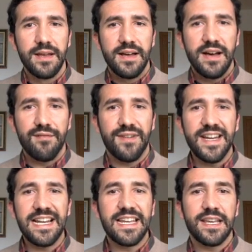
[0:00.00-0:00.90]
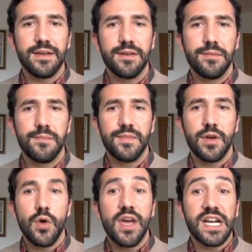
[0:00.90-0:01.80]
And finally,
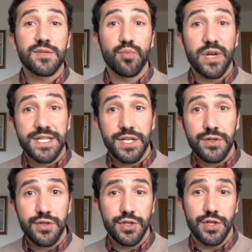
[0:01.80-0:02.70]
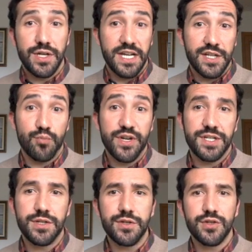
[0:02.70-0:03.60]
expressions
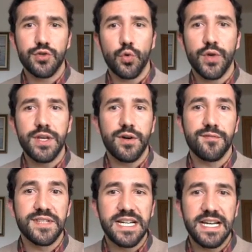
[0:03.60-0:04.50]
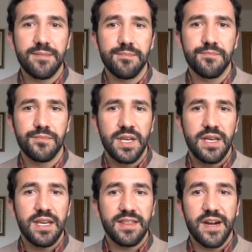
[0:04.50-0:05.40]
of time.
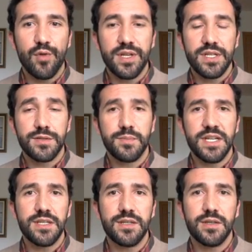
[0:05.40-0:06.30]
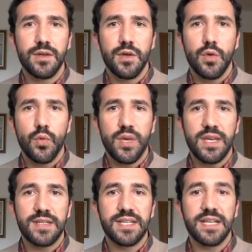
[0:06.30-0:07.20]
In direct speech, we
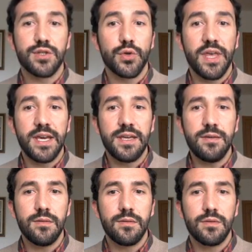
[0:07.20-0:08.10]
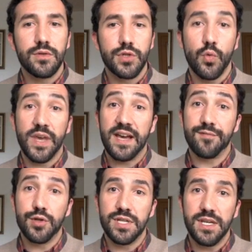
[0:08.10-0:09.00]
say today, so we have
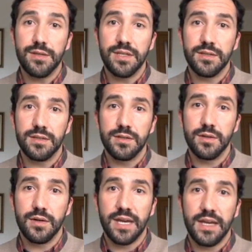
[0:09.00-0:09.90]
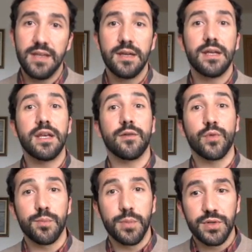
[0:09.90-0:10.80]
to change it, okay? In
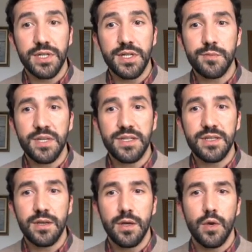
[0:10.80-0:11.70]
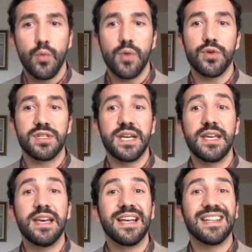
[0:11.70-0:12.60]
reported speech, we would
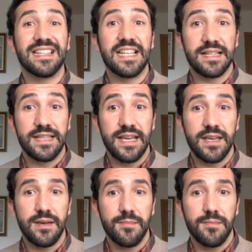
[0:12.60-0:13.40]
say that day.